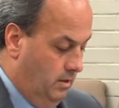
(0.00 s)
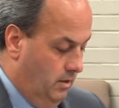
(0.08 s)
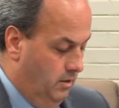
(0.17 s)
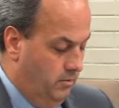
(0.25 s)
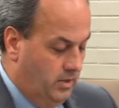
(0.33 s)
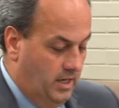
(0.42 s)

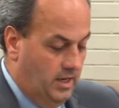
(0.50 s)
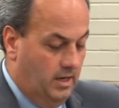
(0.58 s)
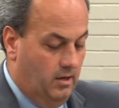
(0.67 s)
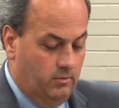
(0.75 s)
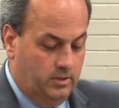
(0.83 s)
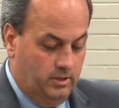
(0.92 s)
Okay,
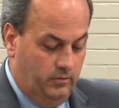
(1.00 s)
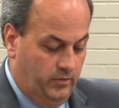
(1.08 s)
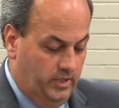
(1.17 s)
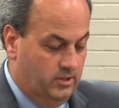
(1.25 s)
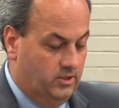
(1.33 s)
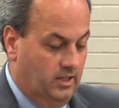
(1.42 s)
on to the
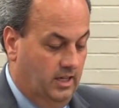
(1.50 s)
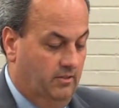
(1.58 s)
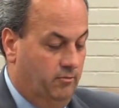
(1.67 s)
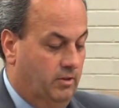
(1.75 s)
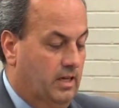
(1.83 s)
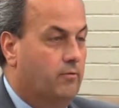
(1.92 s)
fun
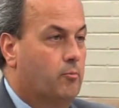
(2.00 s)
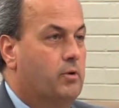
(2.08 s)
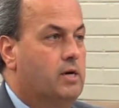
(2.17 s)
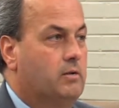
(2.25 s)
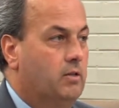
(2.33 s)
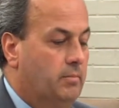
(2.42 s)
stuff. We have a
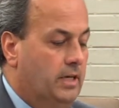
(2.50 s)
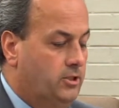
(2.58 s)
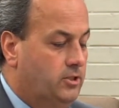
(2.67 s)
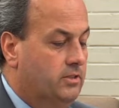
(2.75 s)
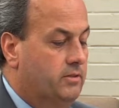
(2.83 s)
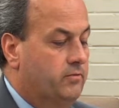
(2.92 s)

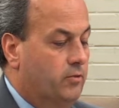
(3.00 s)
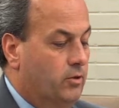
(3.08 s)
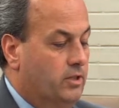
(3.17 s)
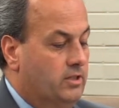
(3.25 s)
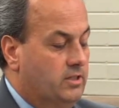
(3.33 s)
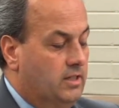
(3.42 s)
proclamation for
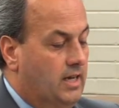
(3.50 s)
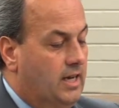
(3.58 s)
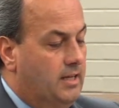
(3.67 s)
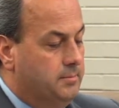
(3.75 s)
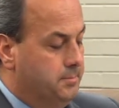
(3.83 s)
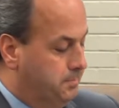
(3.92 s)
you
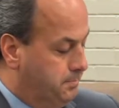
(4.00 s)
tonight.